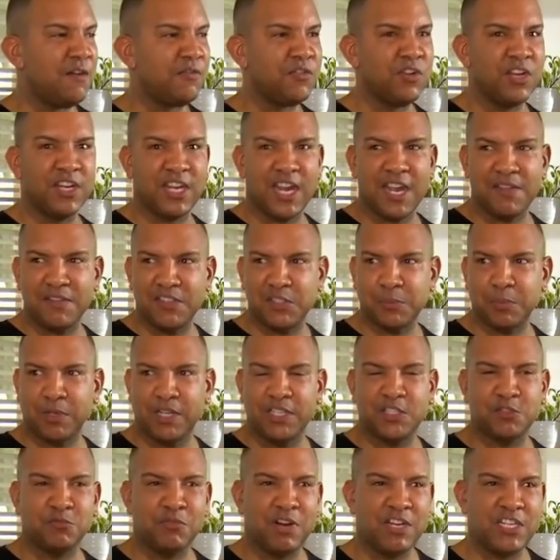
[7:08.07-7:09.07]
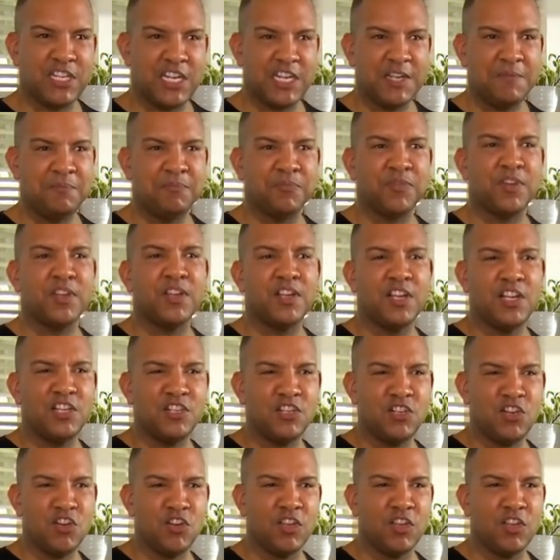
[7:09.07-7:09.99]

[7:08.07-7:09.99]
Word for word: I've got to get this place ready and